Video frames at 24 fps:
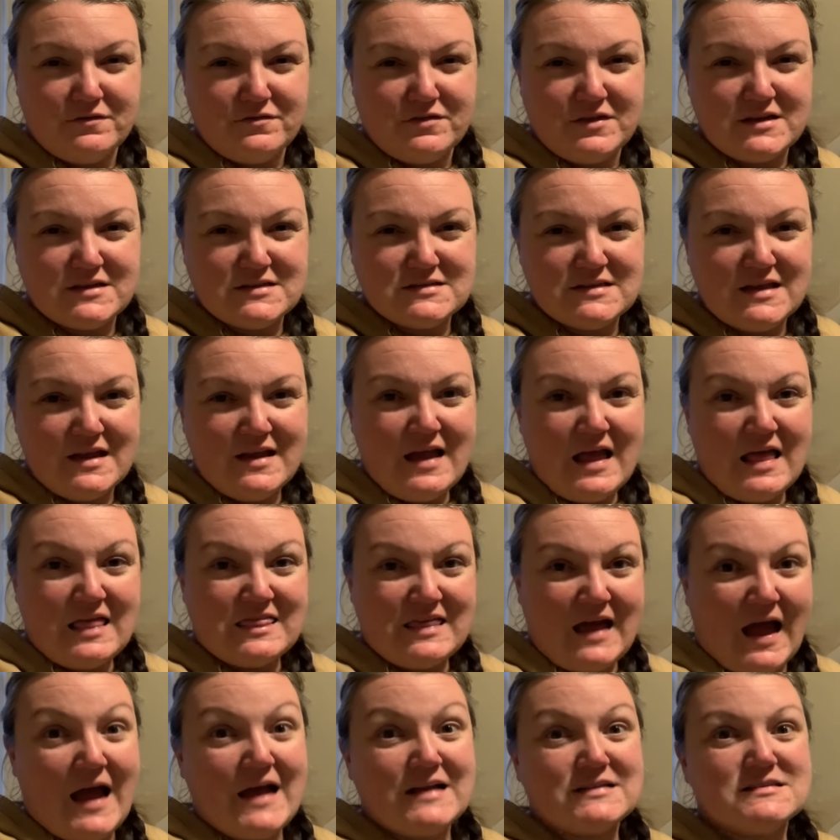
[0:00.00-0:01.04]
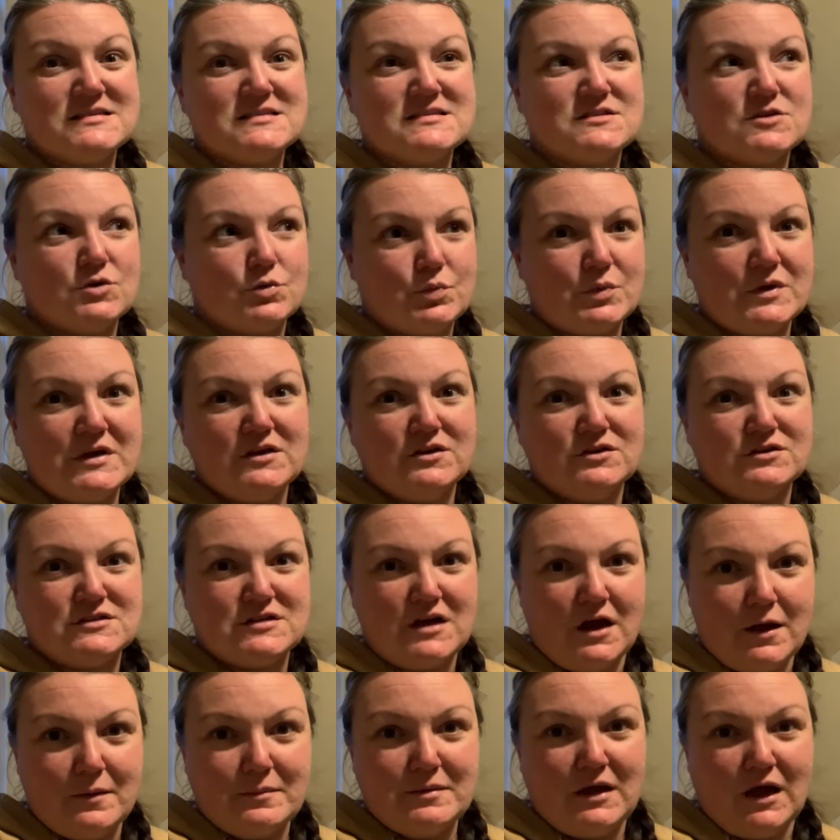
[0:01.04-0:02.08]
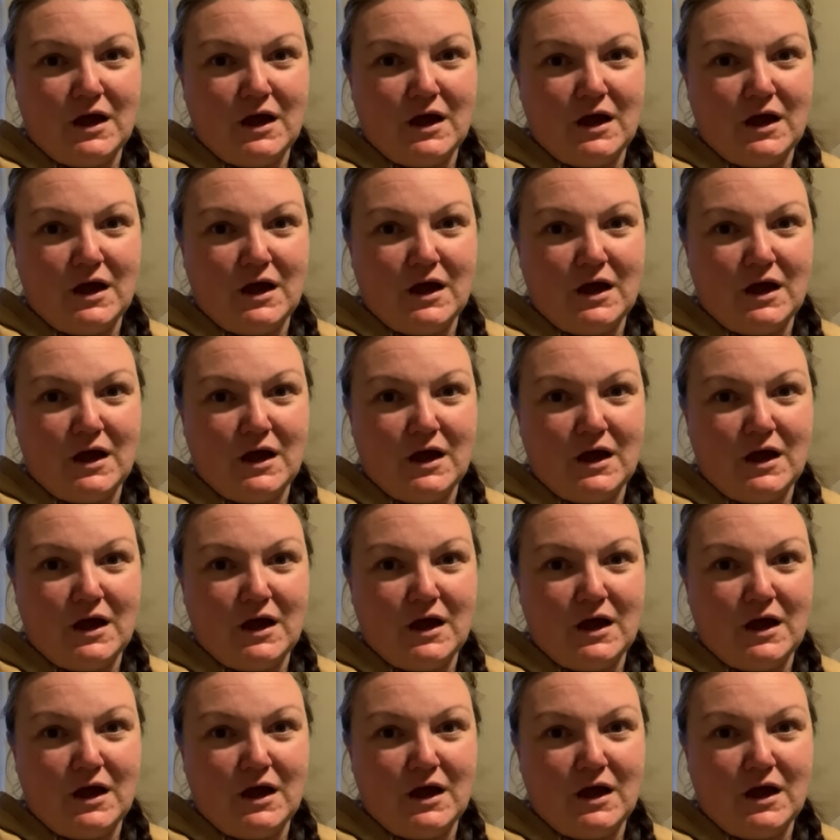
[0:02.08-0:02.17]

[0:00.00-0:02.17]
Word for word: this, that's the real tub